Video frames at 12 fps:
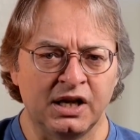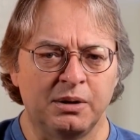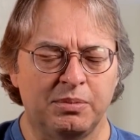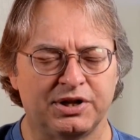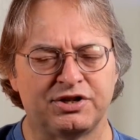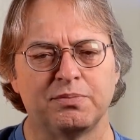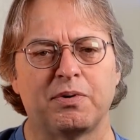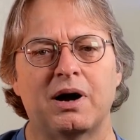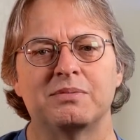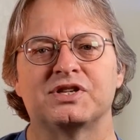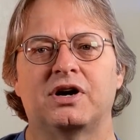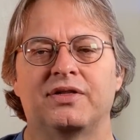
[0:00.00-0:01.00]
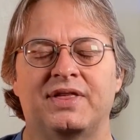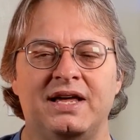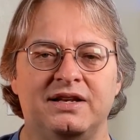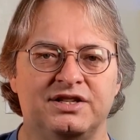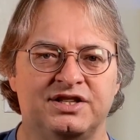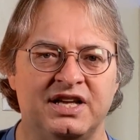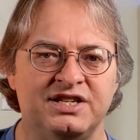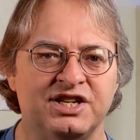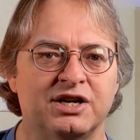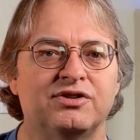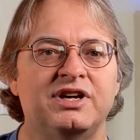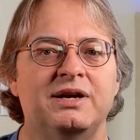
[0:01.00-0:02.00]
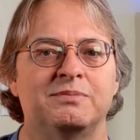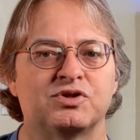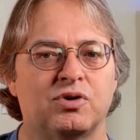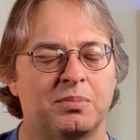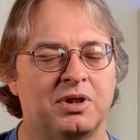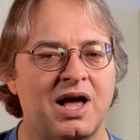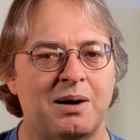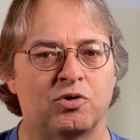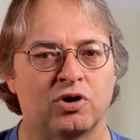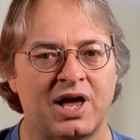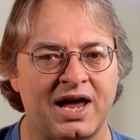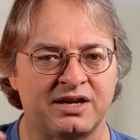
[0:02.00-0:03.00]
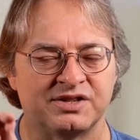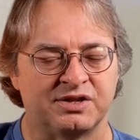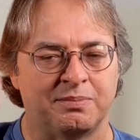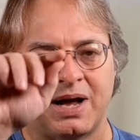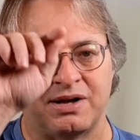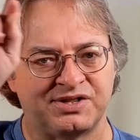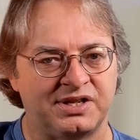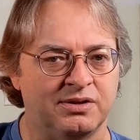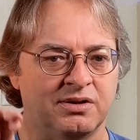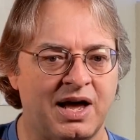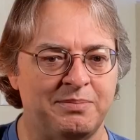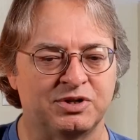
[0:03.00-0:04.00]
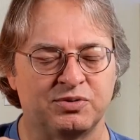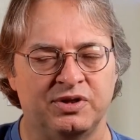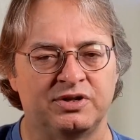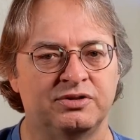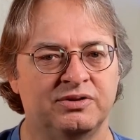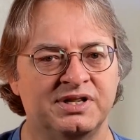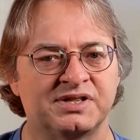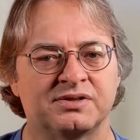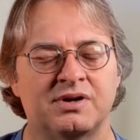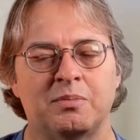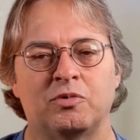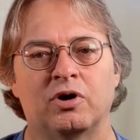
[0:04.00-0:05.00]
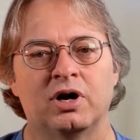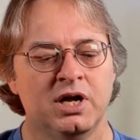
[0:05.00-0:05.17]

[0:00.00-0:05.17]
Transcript: But two problems are they generally absorb a lot more light because they're bouncing the light between the two lenses a lot more.